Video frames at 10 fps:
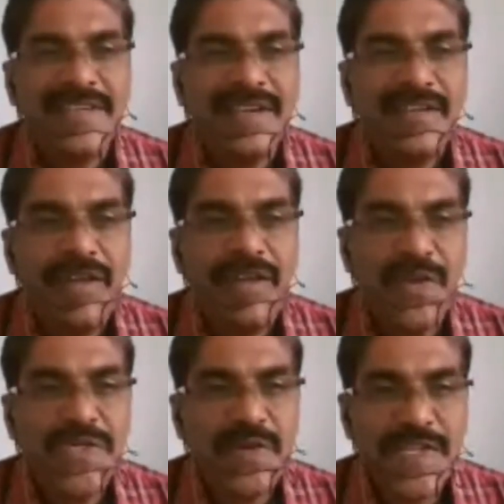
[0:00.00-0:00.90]
we
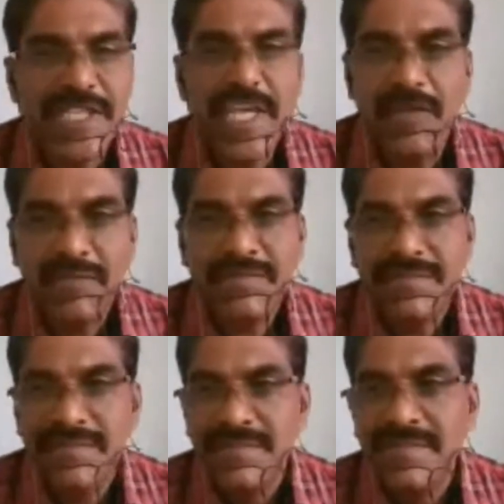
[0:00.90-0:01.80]
used to receive
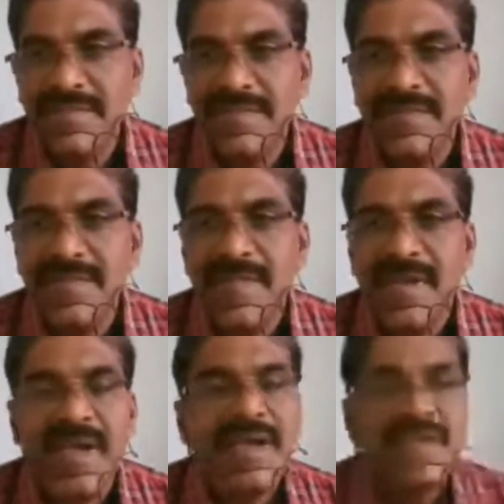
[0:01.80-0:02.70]

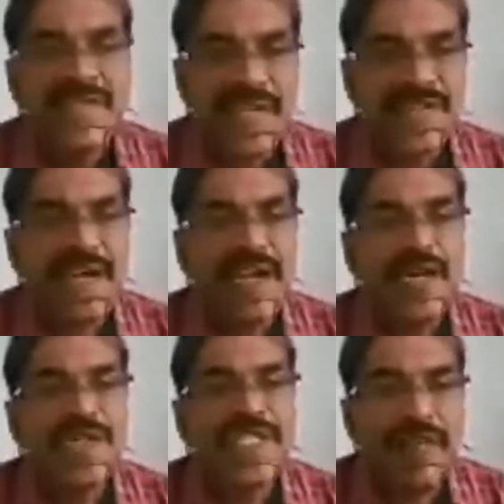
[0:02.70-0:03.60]
600
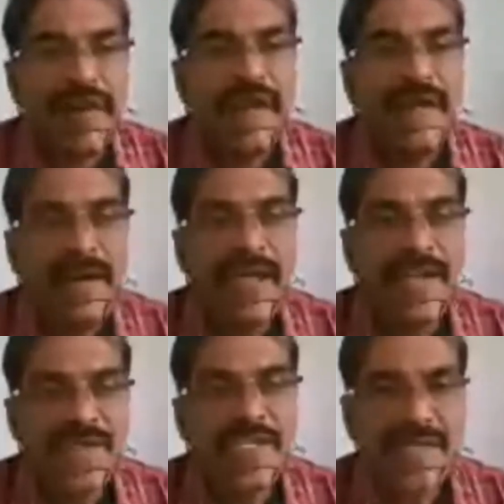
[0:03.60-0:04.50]
to 700
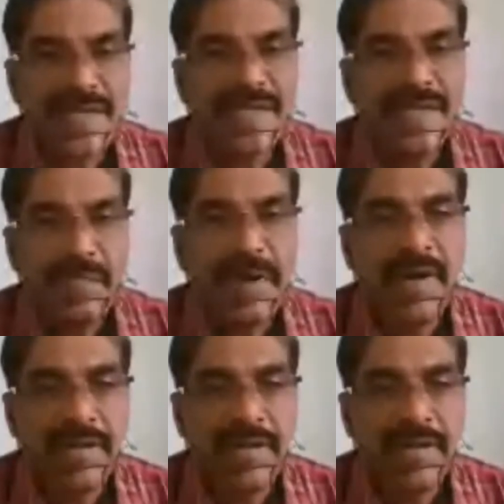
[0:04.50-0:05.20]
cases per